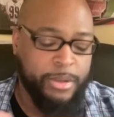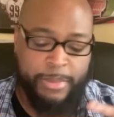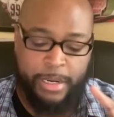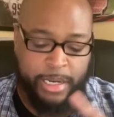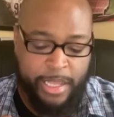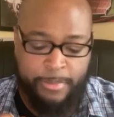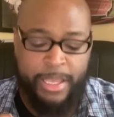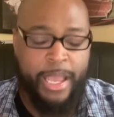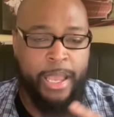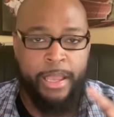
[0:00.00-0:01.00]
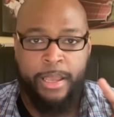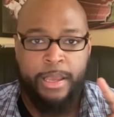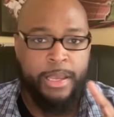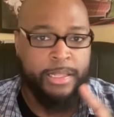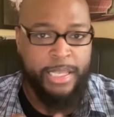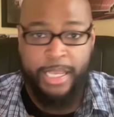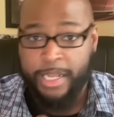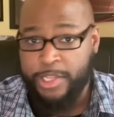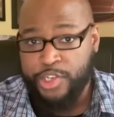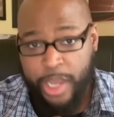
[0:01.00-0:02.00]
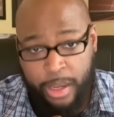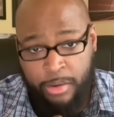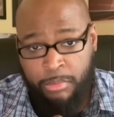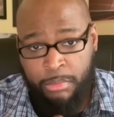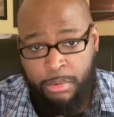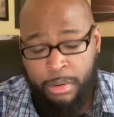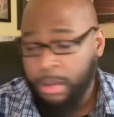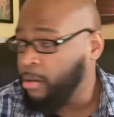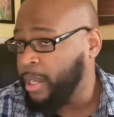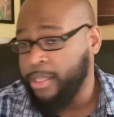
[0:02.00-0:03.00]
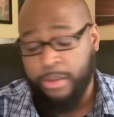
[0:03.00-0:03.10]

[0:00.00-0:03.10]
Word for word: You can bet on the NBA, the NHL, right?